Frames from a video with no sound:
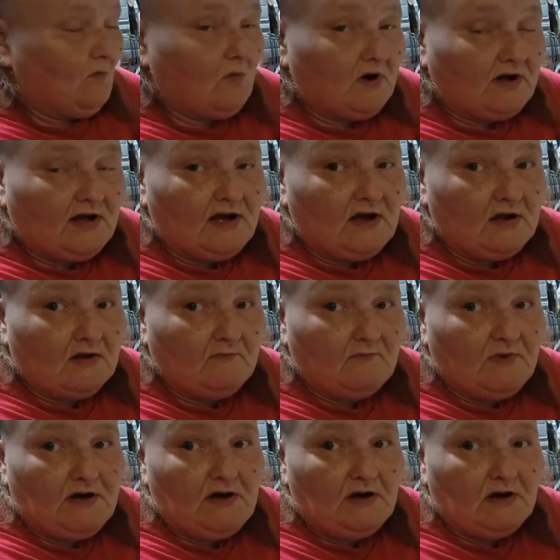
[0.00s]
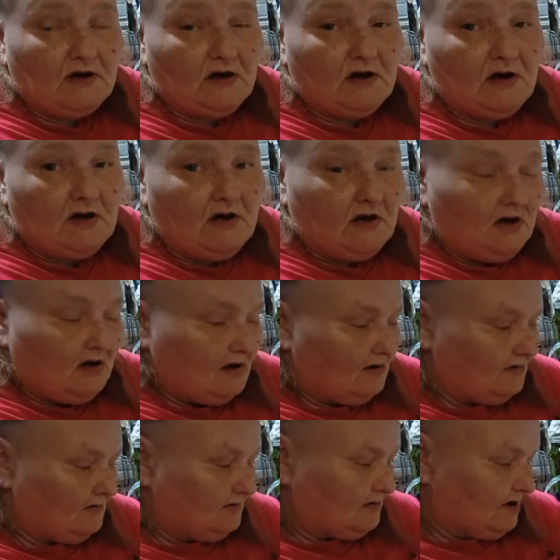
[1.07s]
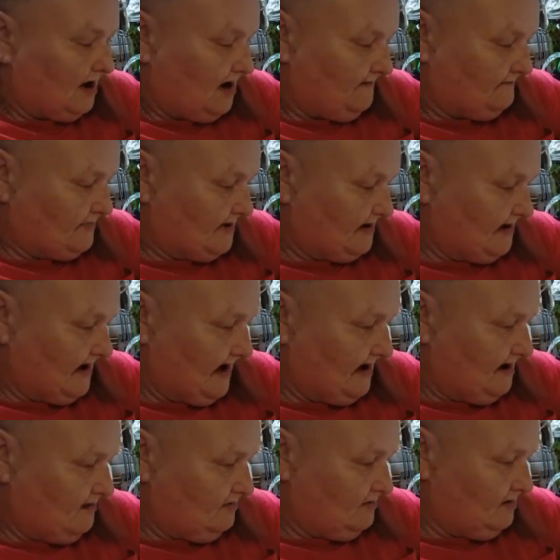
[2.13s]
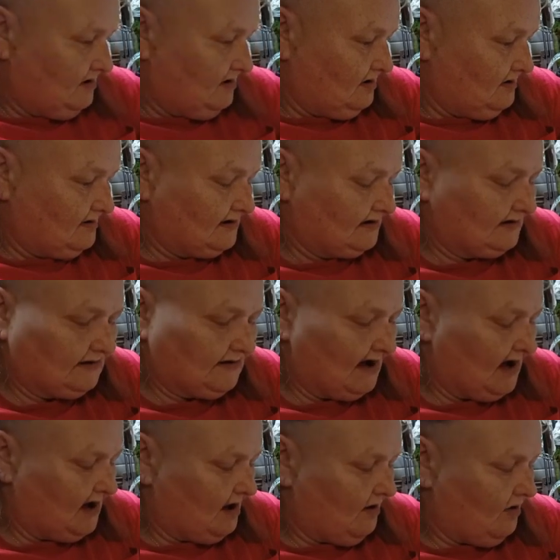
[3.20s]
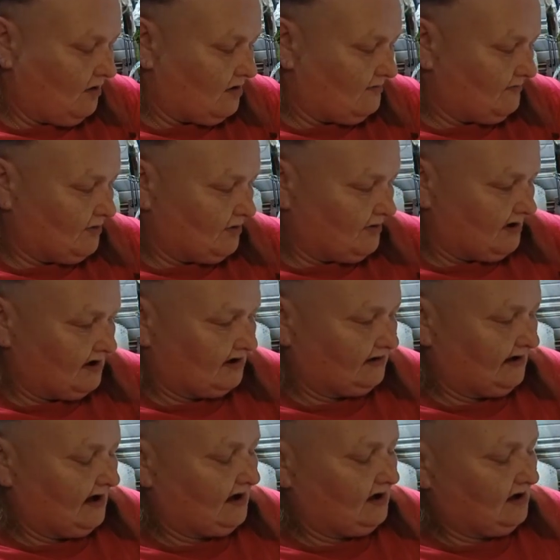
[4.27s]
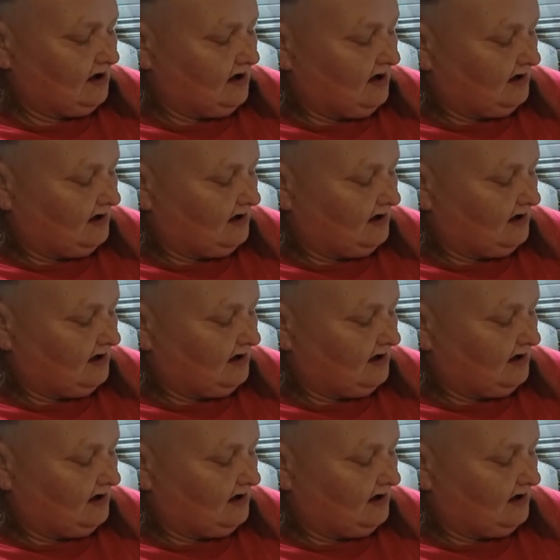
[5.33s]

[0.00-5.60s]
with it being chopped down, it's not harmed or anything.